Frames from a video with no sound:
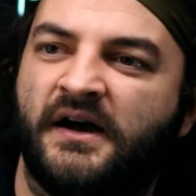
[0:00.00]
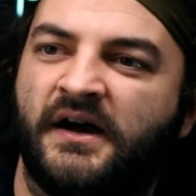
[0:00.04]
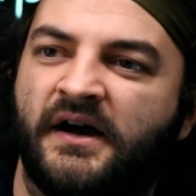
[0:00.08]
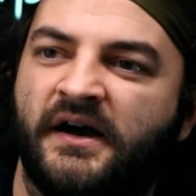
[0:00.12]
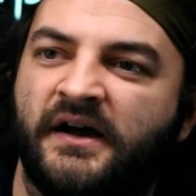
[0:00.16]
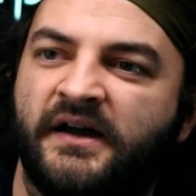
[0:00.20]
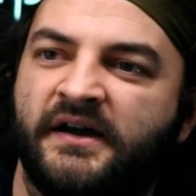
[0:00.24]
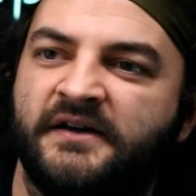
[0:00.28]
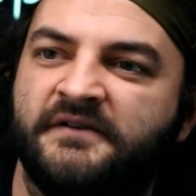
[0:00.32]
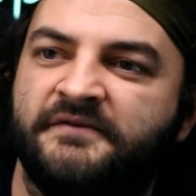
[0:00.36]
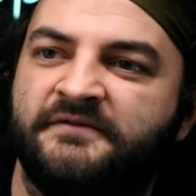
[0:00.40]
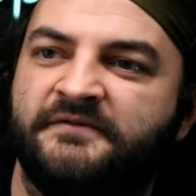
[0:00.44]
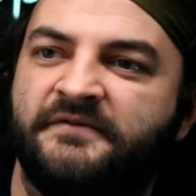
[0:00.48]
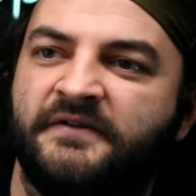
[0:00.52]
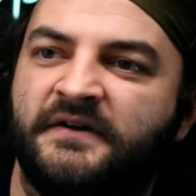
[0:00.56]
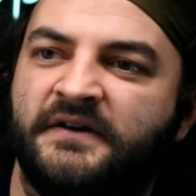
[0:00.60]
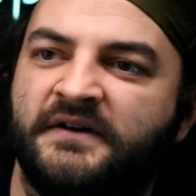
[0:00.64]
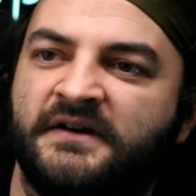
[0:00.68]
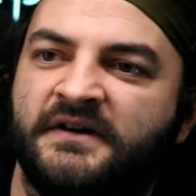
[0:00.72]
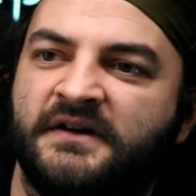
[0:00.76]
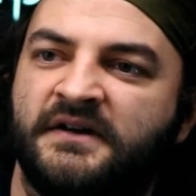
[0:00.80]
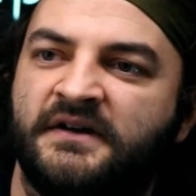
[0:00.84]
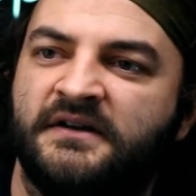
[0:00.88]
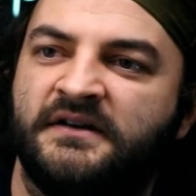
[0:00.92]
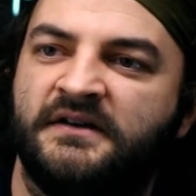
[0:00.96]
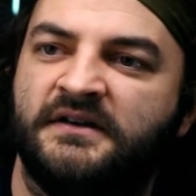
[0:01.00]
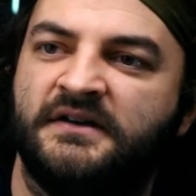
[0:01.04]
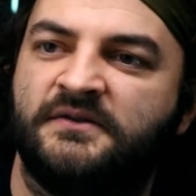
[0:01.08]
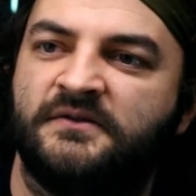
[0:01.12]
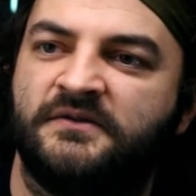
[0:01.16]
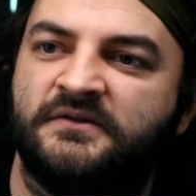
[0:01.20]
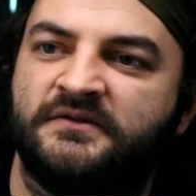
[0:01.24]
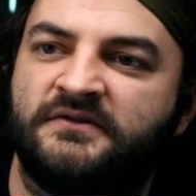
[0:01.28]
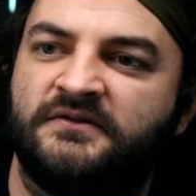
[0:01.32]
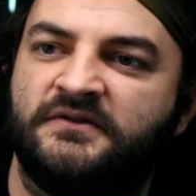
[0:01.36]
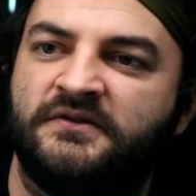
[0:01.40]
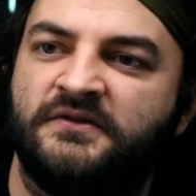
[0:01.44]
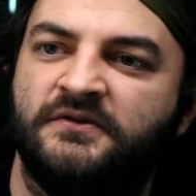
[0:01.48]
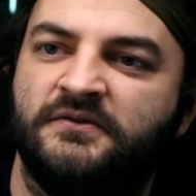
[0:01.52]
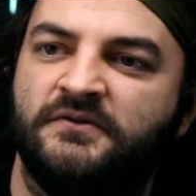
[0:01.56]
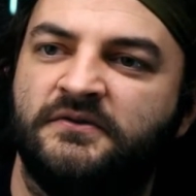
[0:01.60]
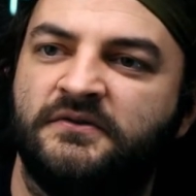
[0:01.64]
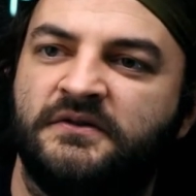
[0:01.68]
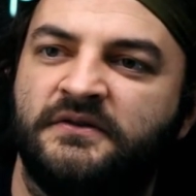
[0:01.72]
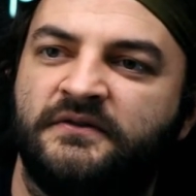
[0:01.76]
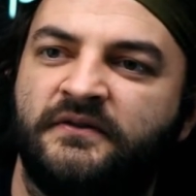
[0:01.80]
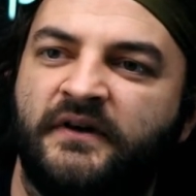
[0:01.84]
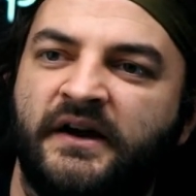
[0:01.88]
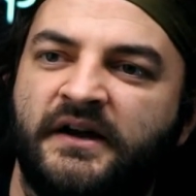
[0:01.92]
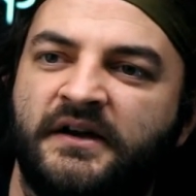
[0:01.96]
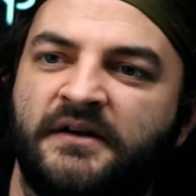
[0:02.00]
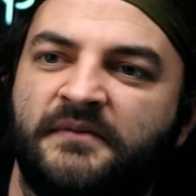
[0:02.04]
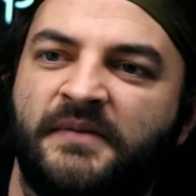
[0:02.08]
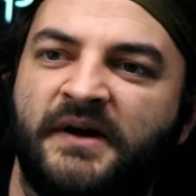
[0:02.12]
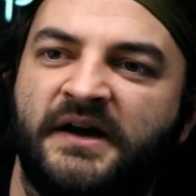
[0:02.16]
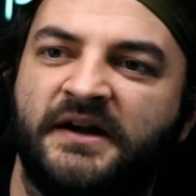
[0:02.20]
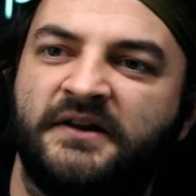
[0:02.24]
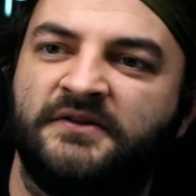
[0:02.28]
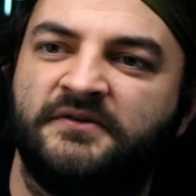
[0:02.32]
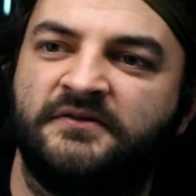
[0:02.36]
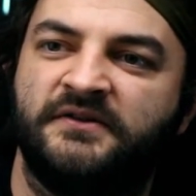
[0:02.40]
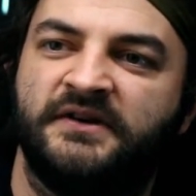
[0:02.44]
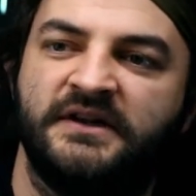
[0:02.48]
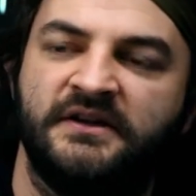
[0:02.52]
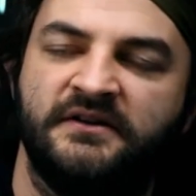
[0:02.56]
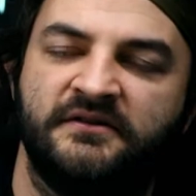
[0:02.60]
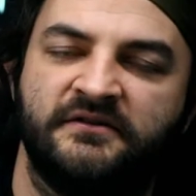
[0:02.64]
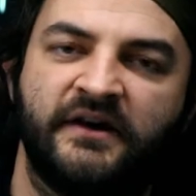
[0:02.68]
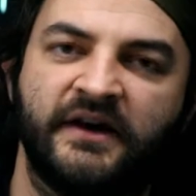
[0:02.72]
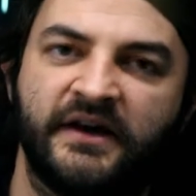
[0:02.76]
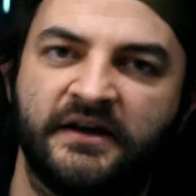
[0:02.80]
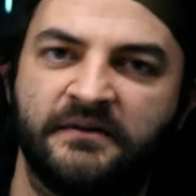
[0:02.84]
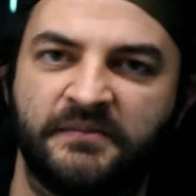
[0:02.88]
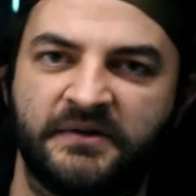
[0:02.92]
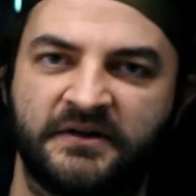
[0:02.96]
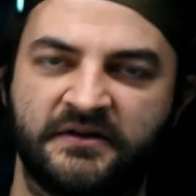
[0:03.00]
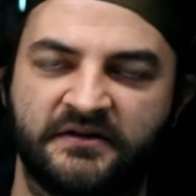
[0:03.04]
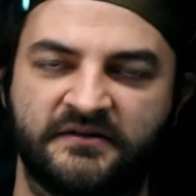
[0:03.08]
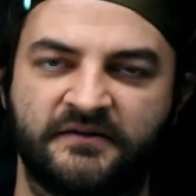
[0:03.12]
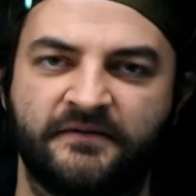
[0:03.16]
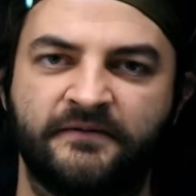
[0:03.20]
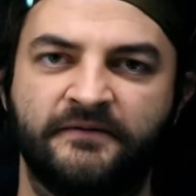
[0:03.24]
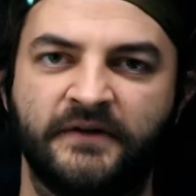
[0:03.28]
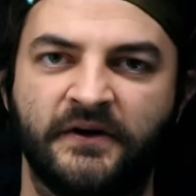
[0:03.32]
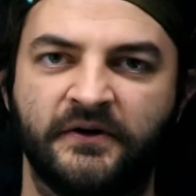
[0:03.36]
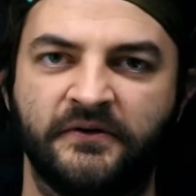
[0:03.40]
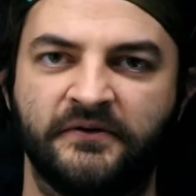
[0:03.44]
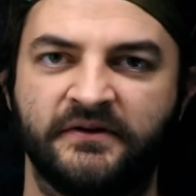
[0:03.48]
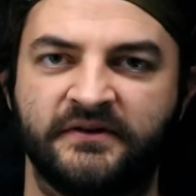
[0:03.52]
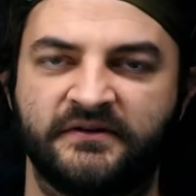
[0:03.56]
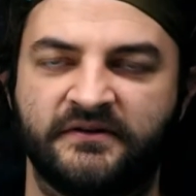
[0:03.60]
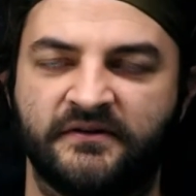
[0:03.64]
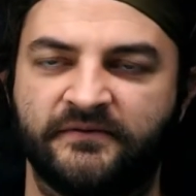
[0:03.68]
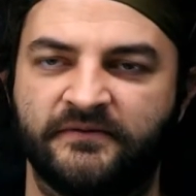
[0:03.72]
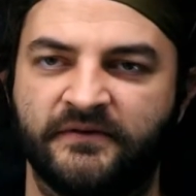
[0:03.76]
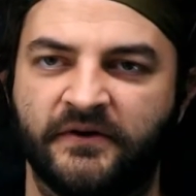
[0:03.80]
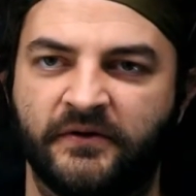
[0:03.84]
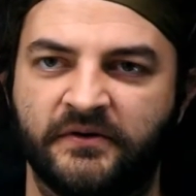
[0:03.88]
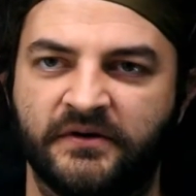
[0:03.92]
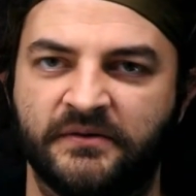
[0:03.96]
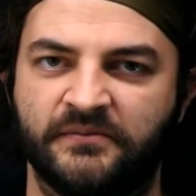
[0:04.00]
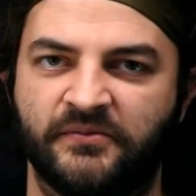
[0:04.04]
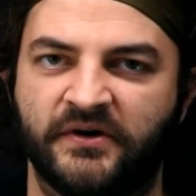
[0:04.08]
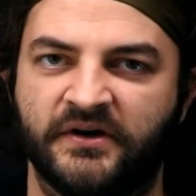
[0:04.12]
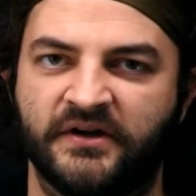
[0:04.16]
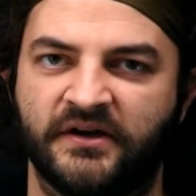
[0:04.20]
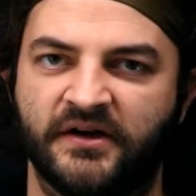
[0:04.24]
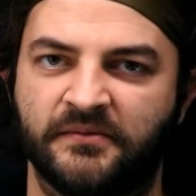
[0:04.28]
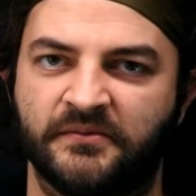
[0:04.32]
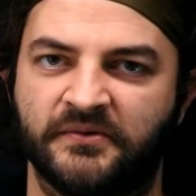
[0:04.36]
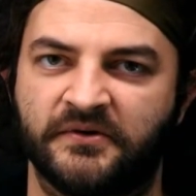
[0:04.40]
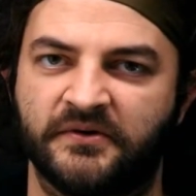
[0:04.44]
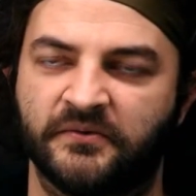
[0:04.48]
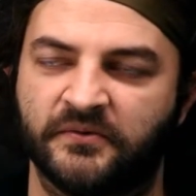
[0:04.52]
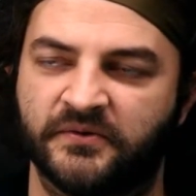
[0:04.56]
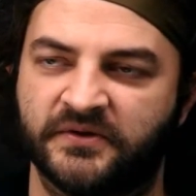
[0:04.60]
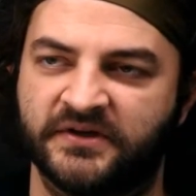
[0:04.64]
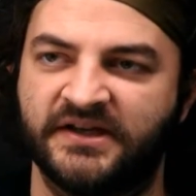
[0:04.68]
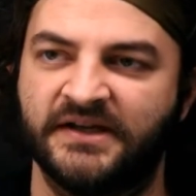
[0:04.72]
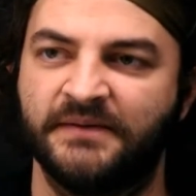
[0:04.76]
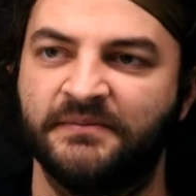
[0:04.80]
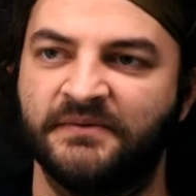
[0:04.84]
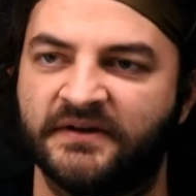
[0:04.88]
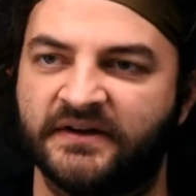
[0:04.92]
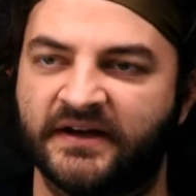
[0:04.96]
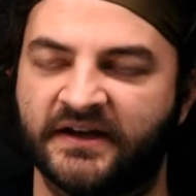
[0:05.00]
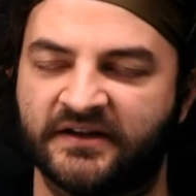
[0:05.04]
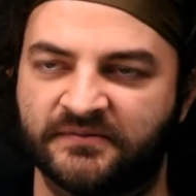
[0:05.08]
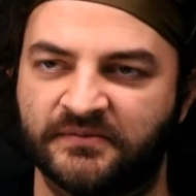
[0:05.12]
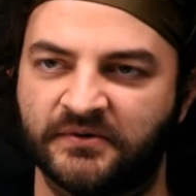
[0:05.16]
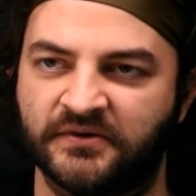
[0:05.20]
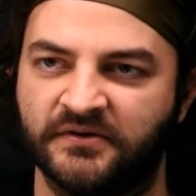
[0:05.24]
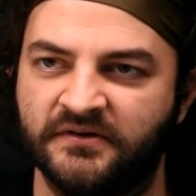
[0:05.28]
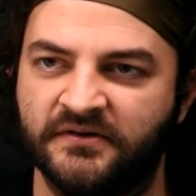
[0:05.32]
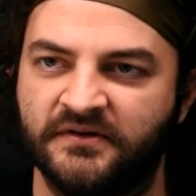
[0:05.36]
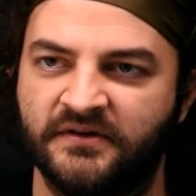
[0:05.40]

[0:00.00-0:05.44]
F equals 2 divided by 3, right? Because float is a floating point number. It will keep the decimal.